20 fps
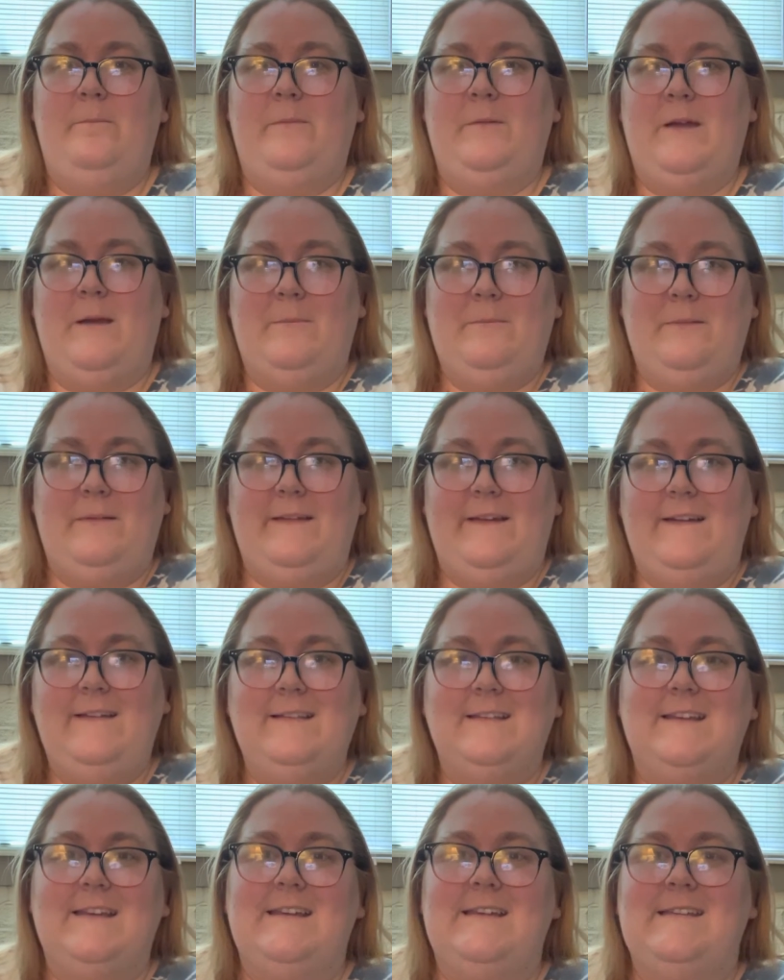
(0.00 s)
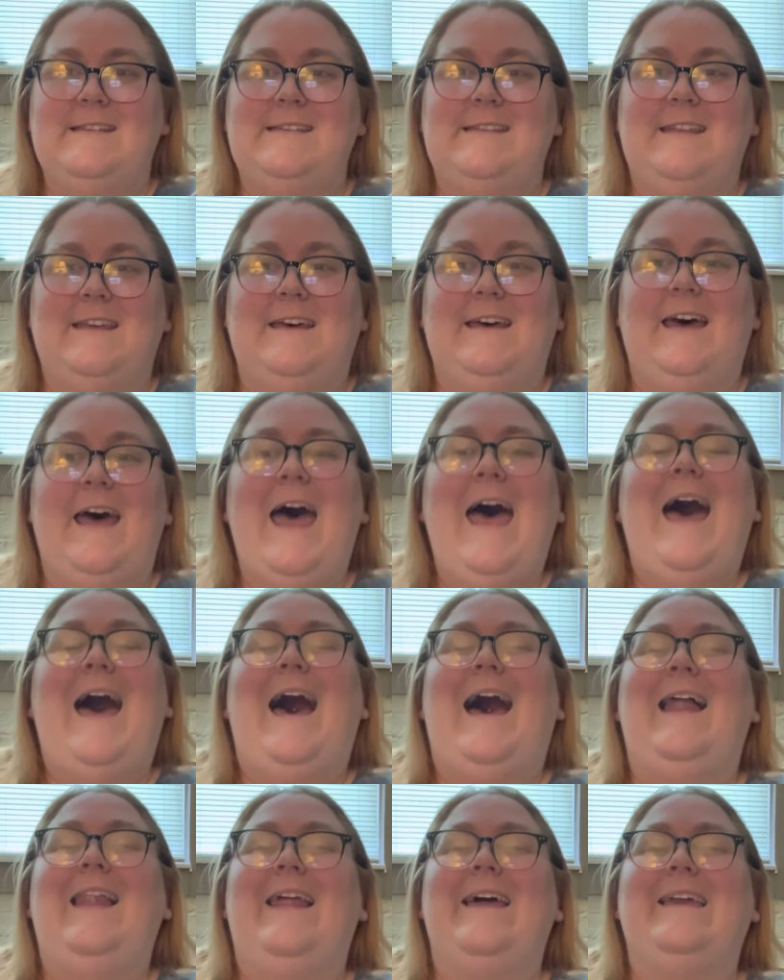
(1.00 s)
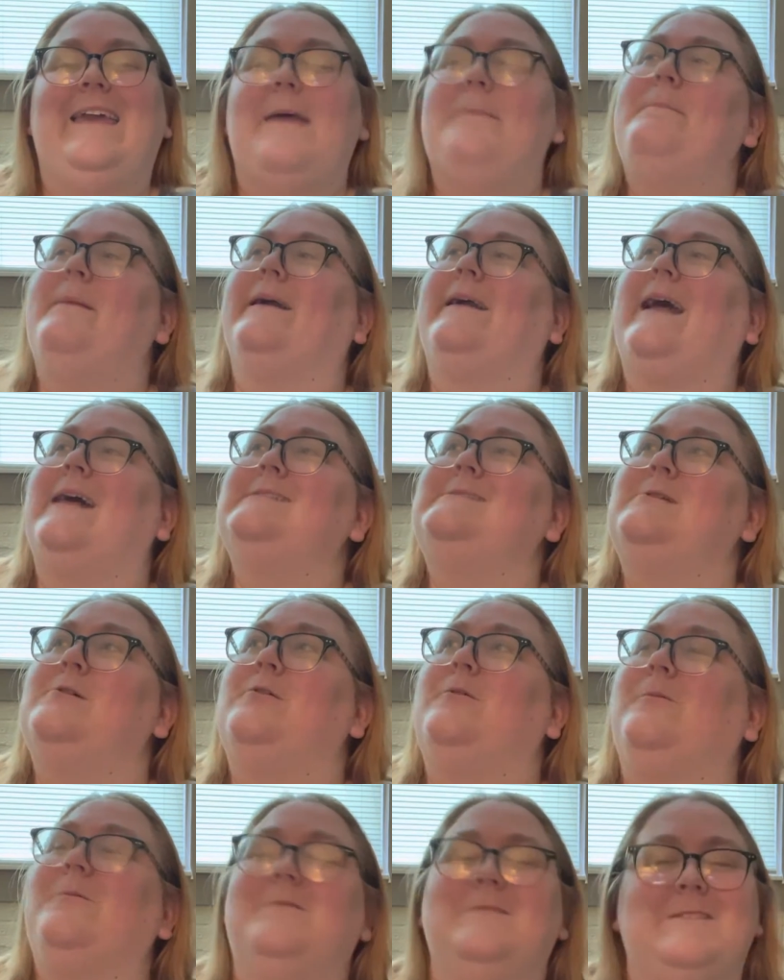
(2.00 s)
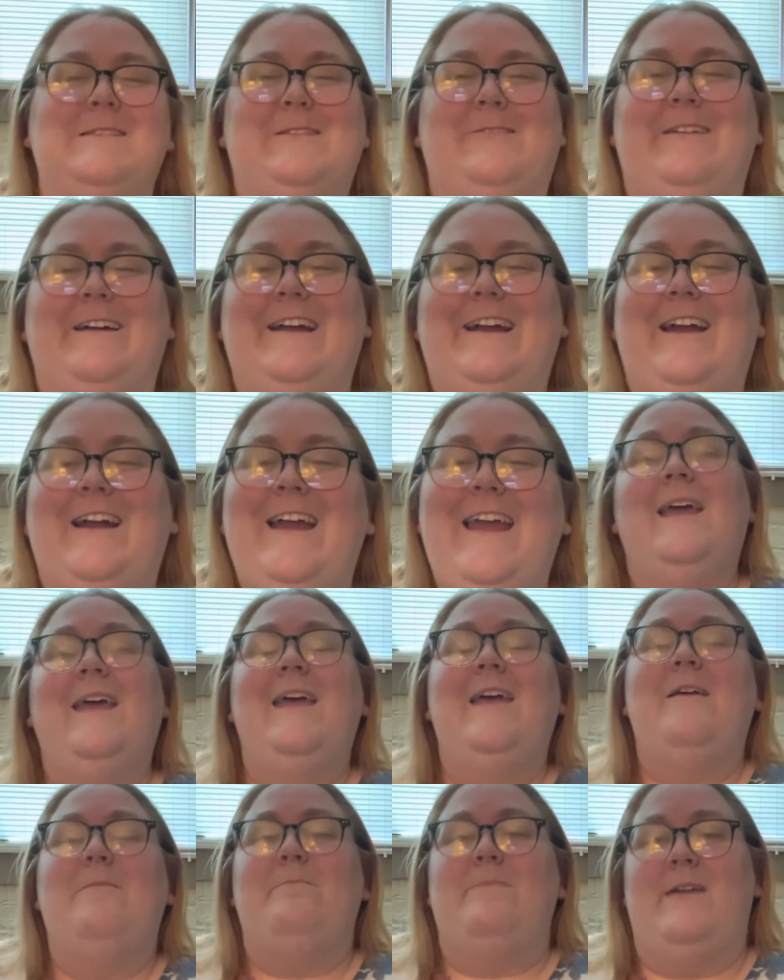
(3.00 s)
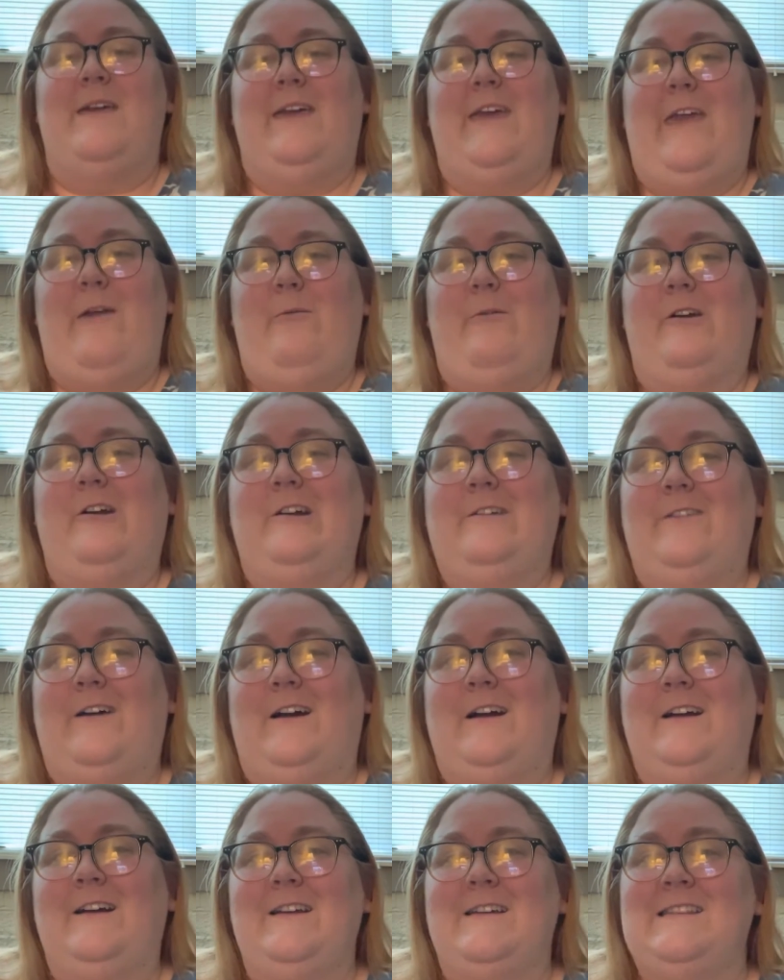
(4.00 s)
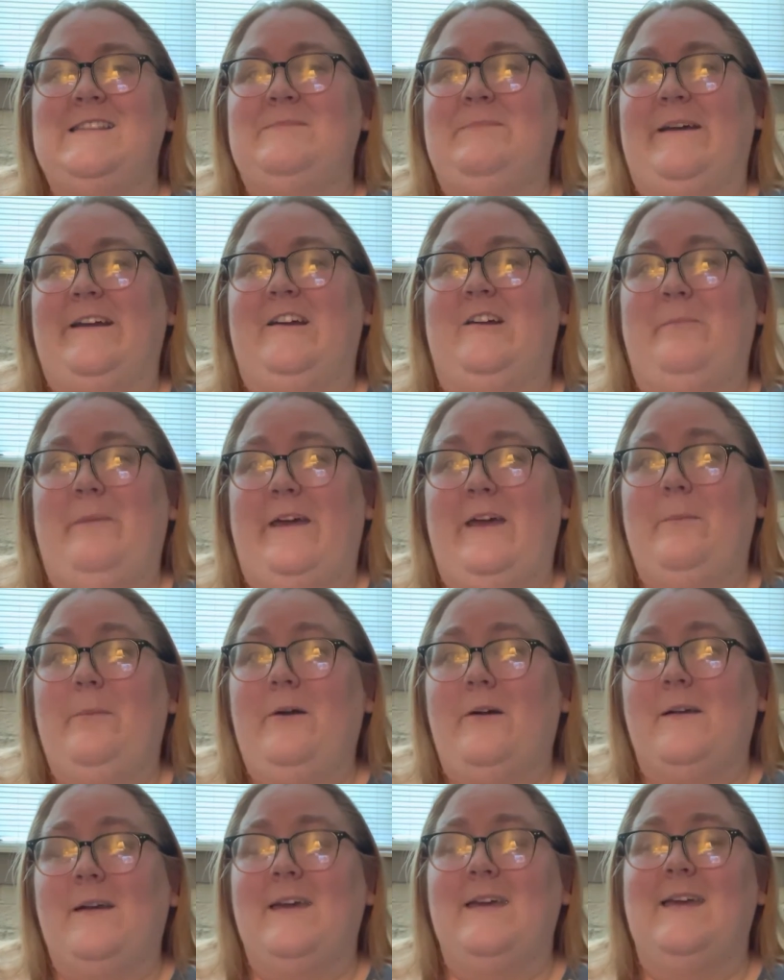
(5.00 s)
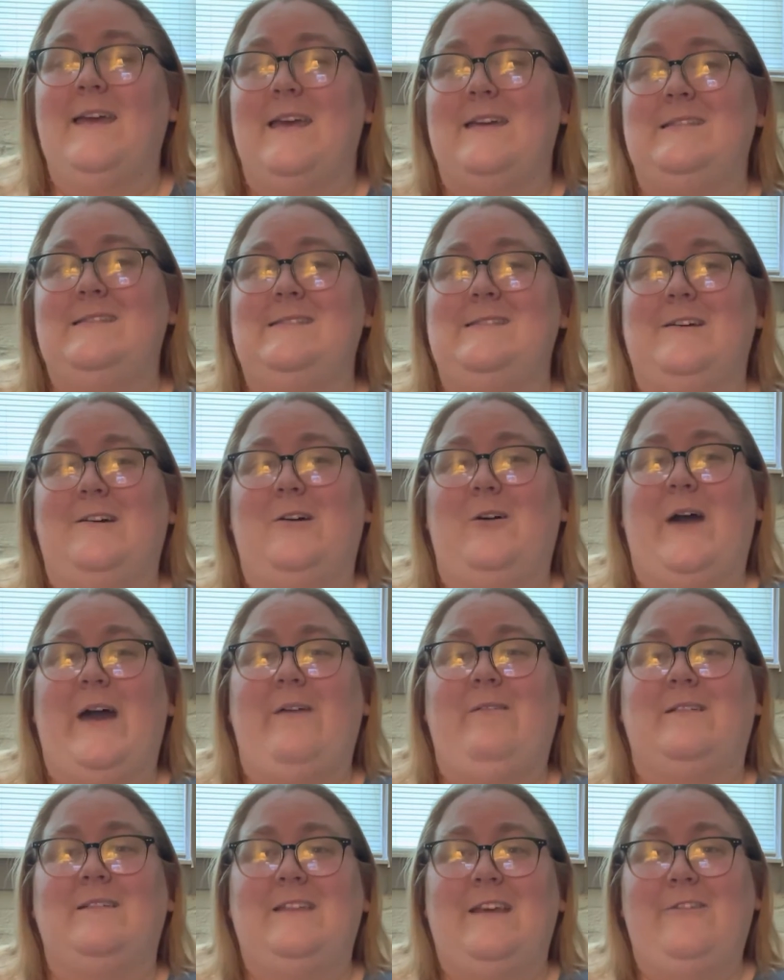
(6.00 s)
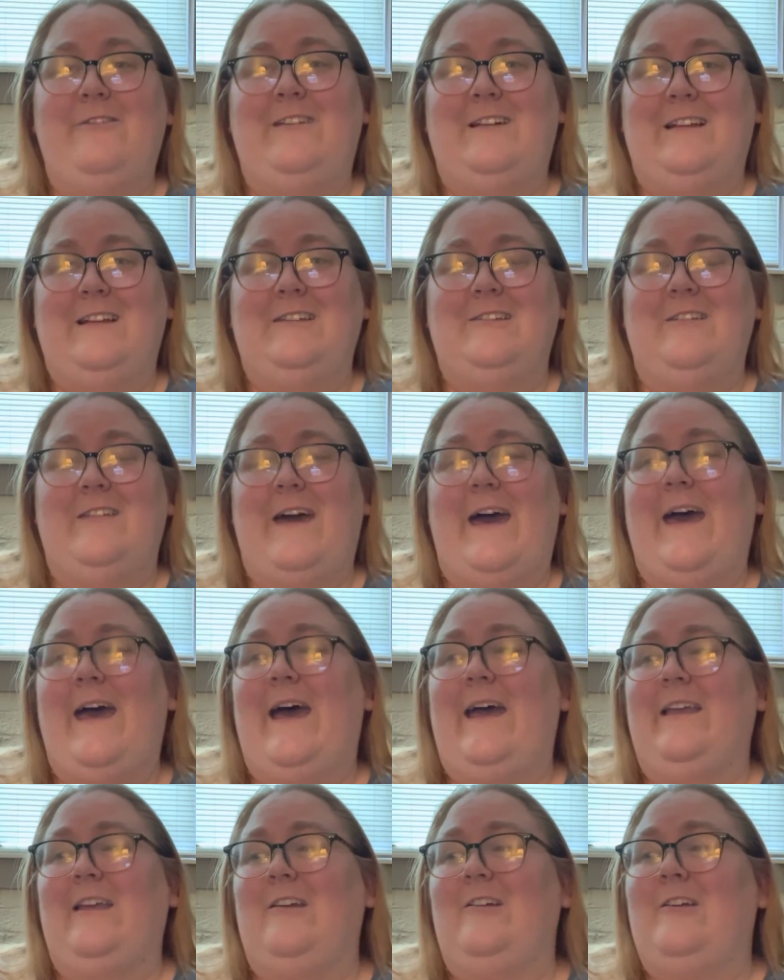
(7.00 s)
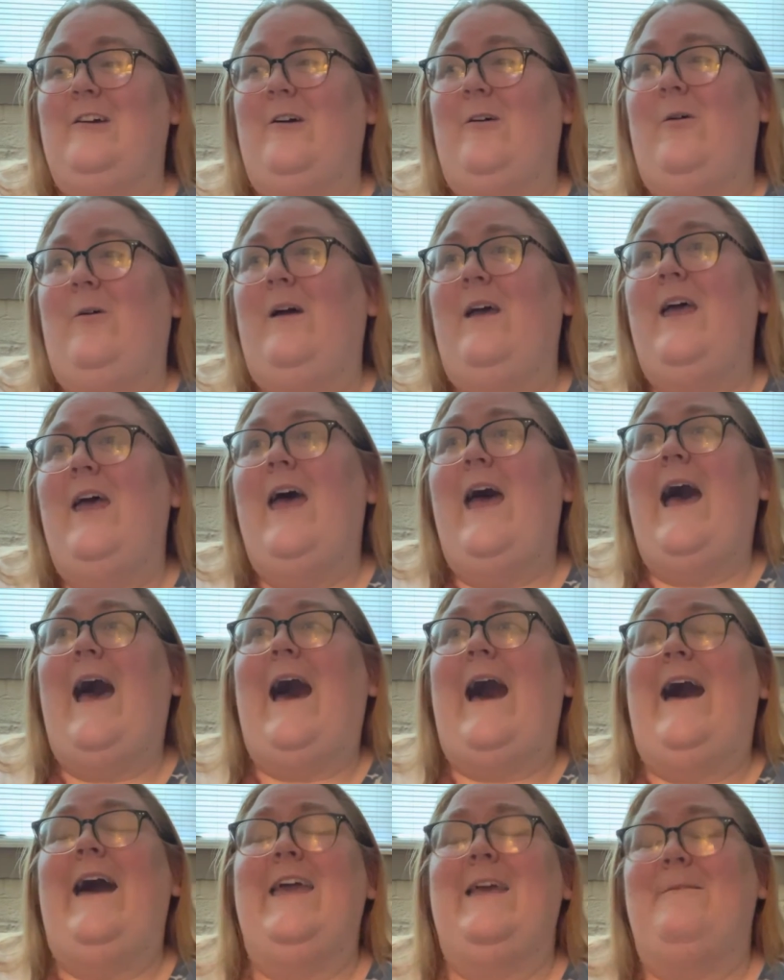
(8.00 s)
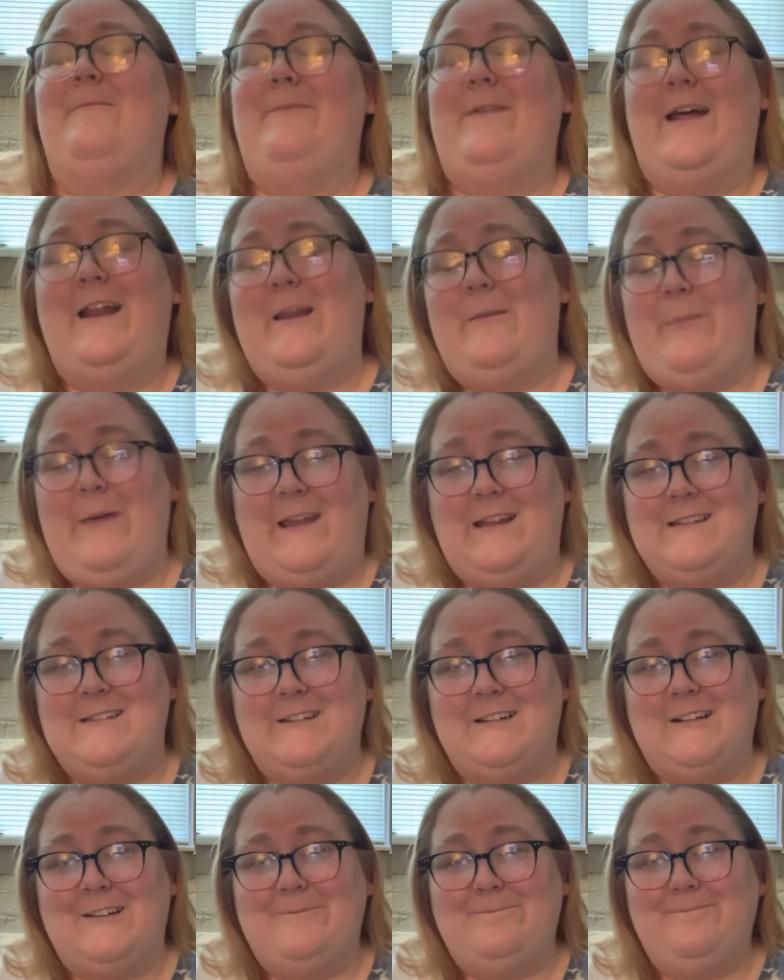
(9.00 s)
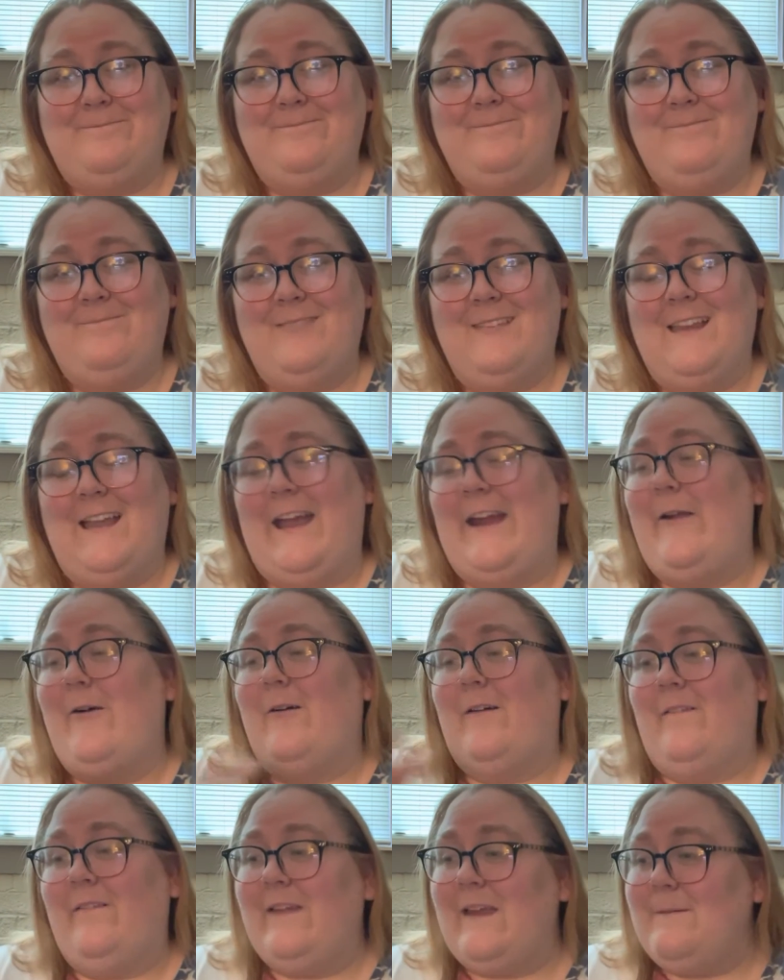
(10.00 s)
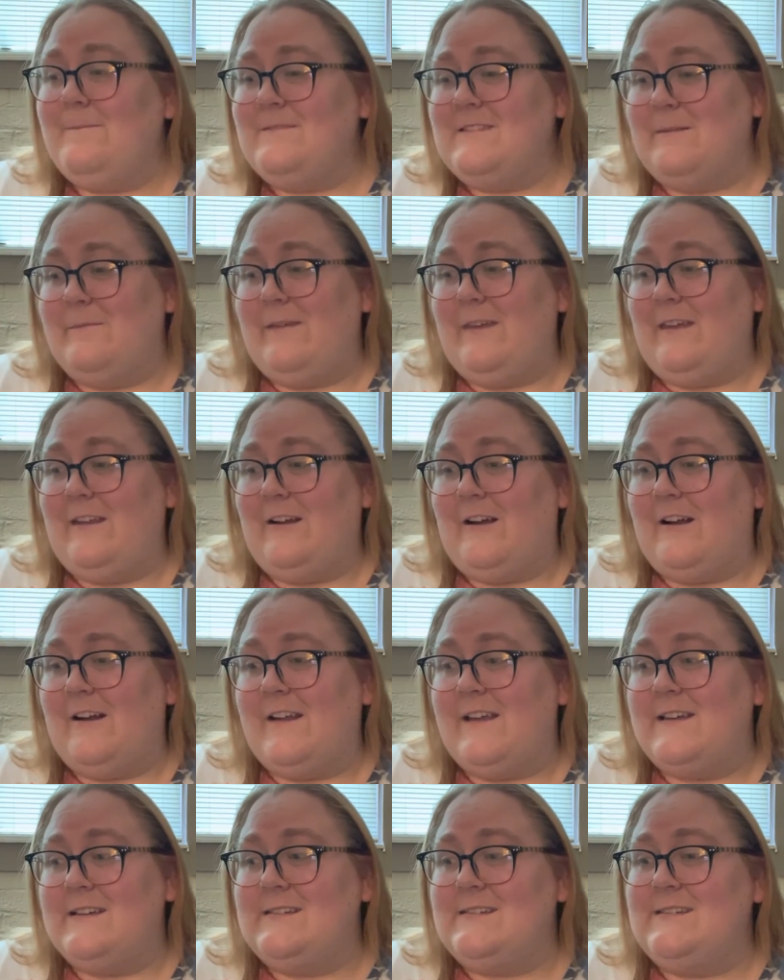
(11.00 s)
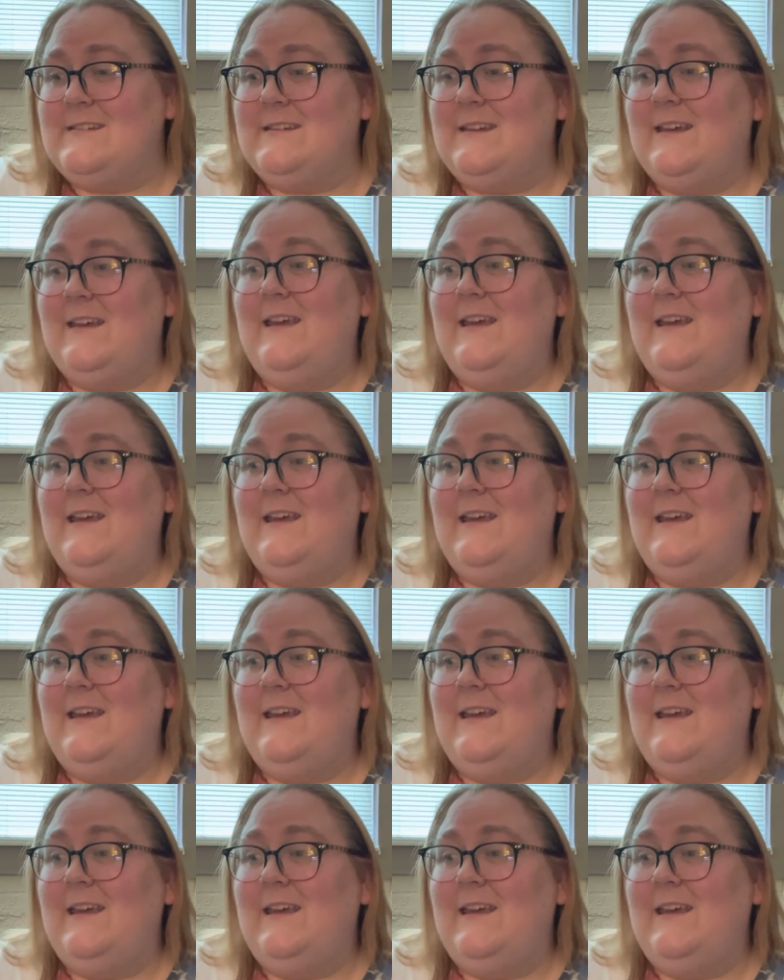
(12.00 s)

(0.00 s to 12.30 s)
complete is the I Like It Picasso Square. Make a work of art inspired by a book. And so I will definitely do that. You know, I am not a painter. I don't claim to be an artist,